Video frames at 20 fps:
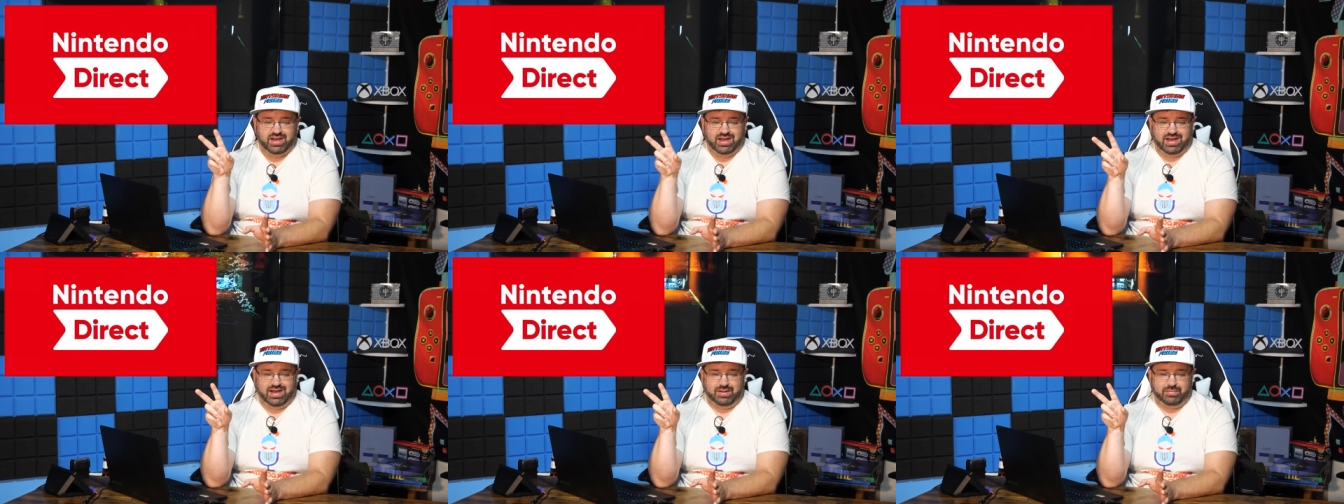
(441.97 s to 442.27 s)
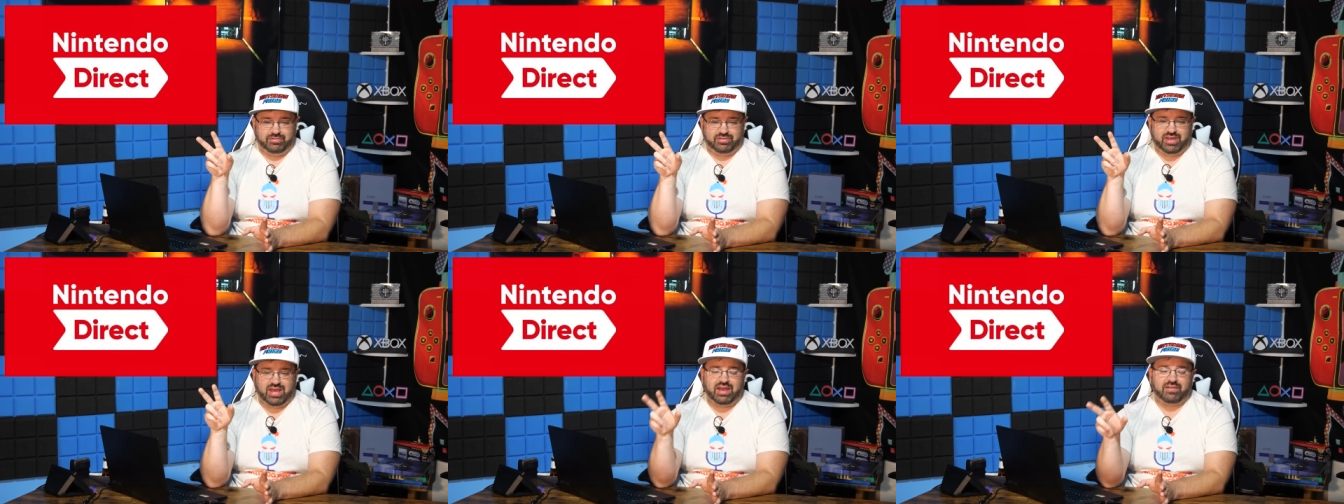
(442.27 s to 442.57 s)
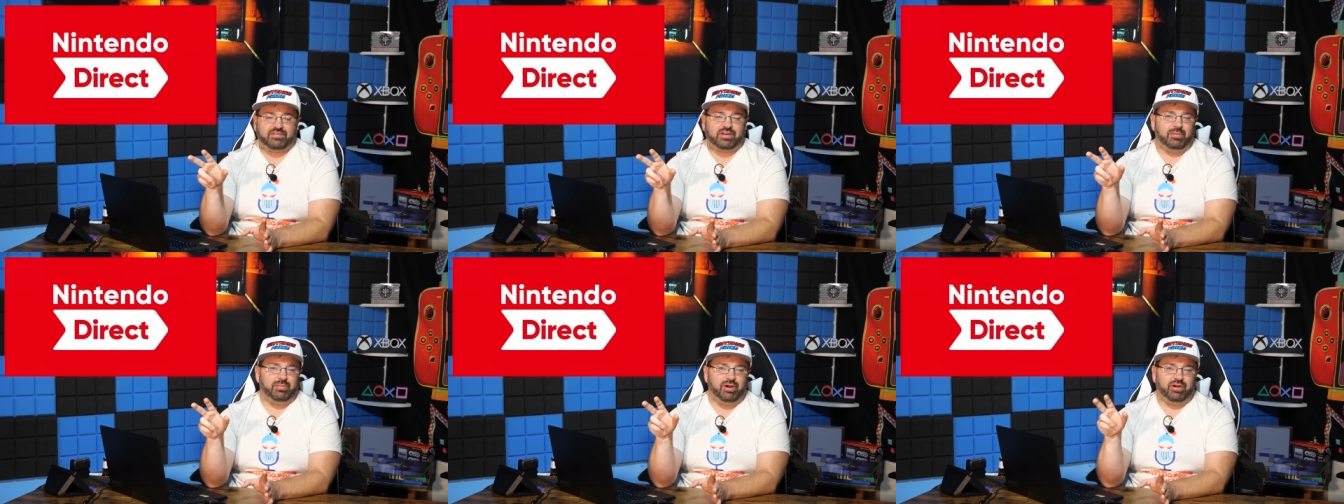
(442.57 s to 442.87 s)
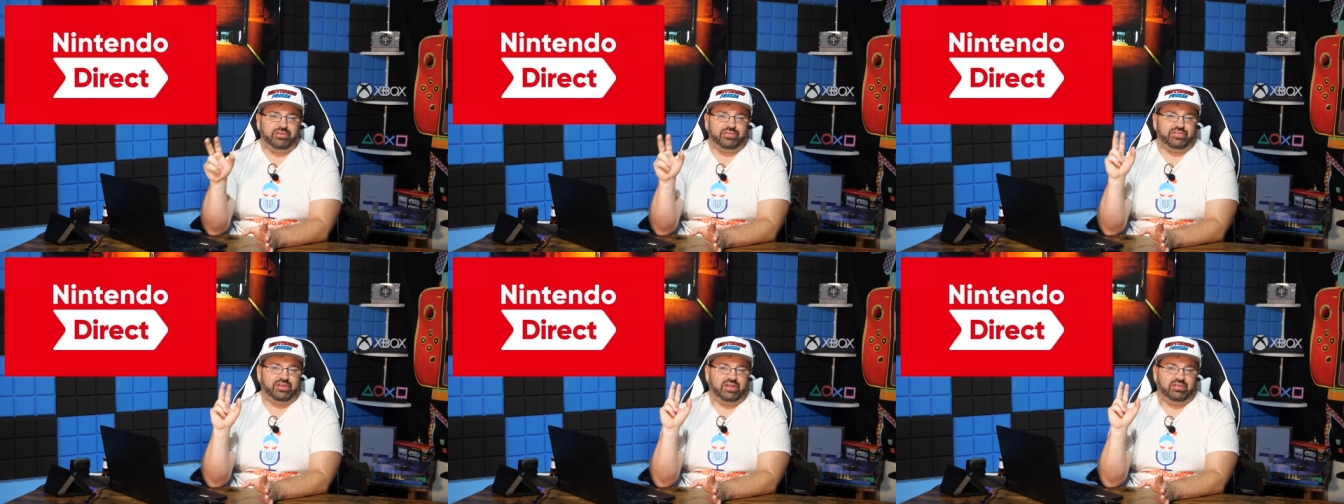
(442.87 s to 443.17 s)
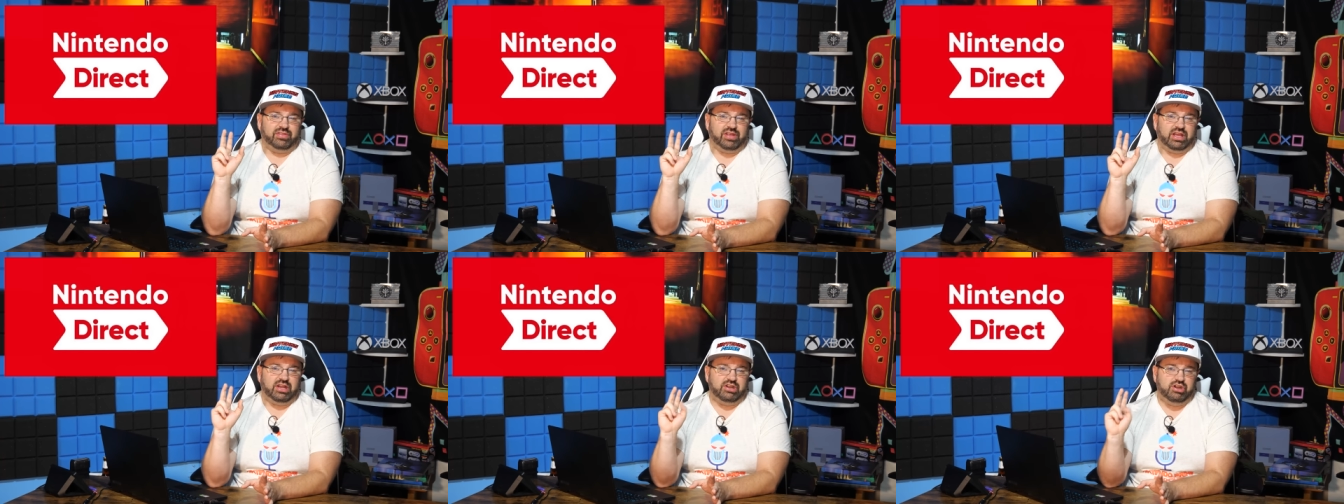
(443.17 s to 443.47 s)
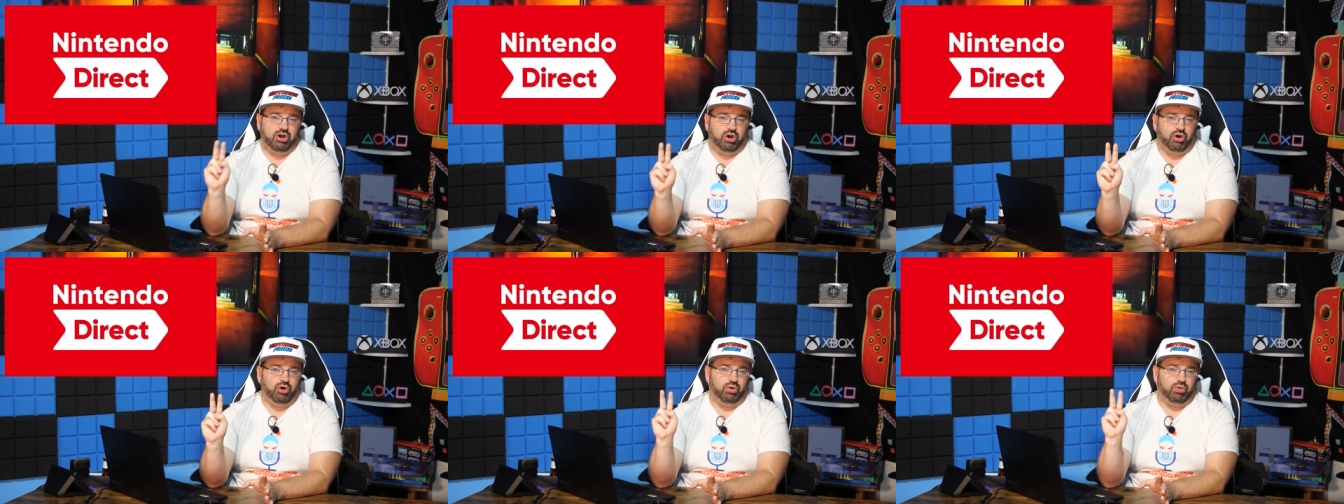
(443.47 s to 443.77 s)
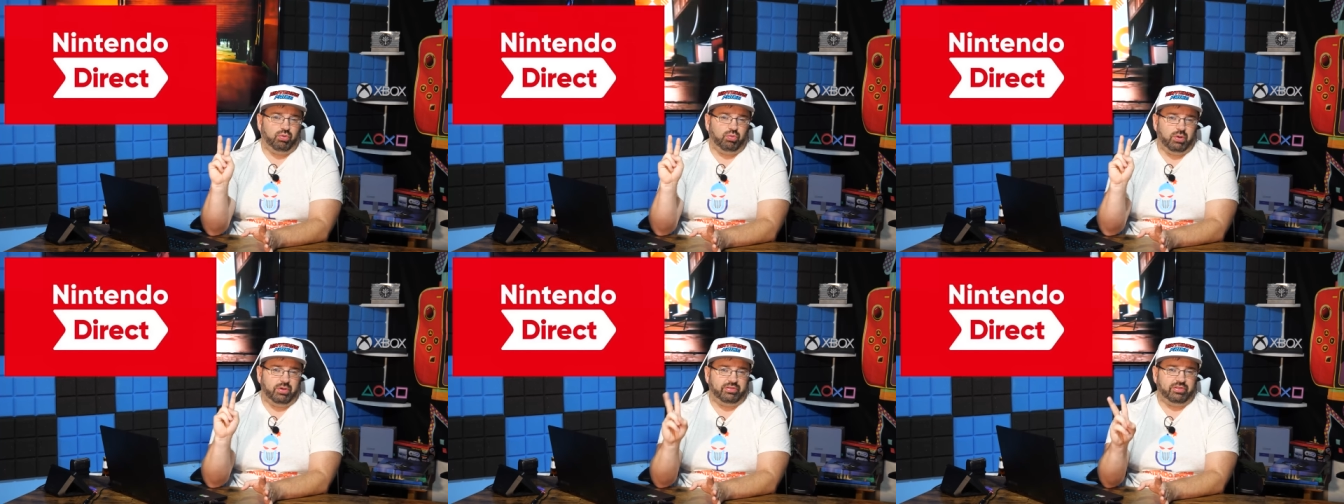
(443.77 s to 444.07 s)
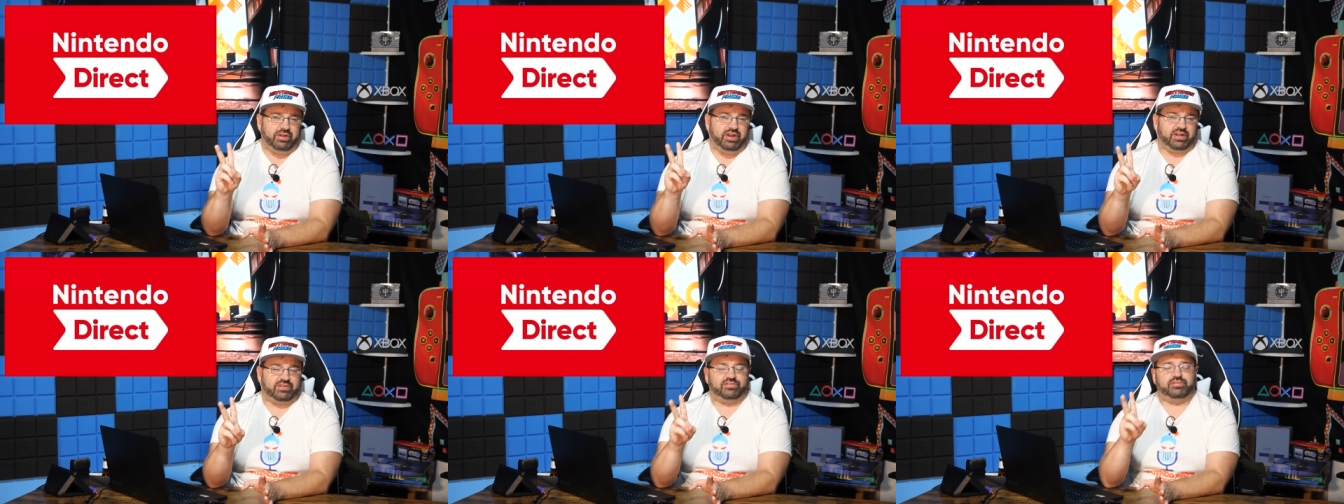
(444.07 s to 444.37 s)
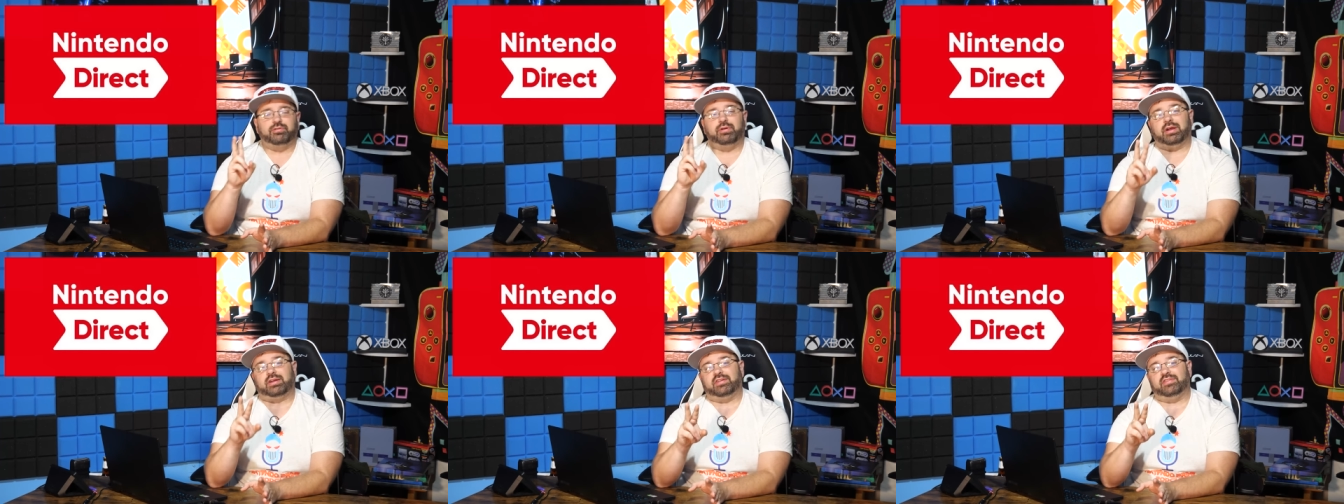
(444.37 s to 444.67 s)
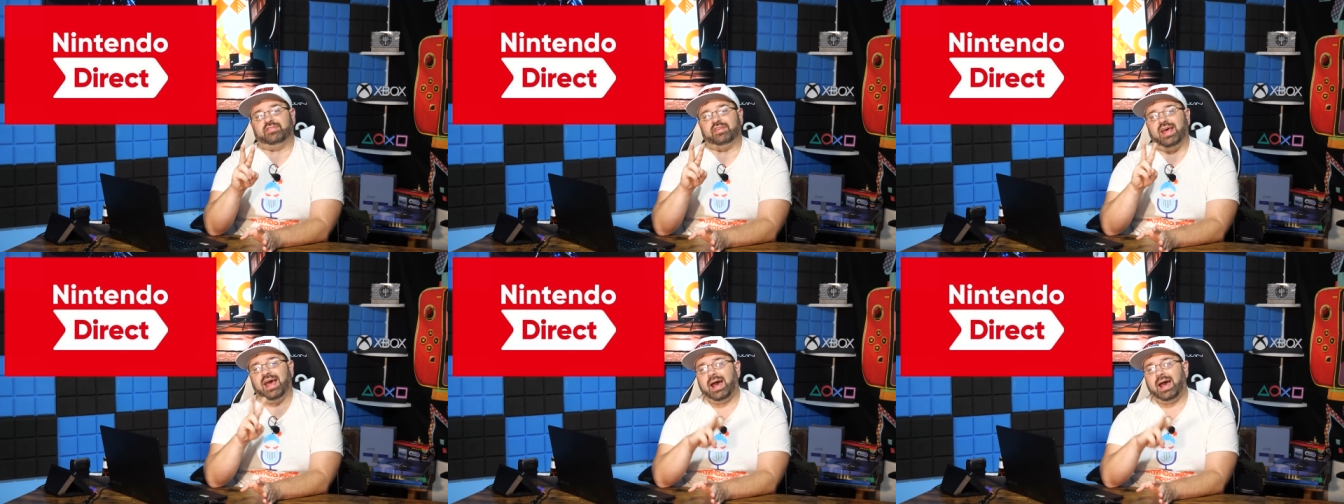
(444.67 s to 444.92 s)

Uh, but they have come out and said they know when the next Direct is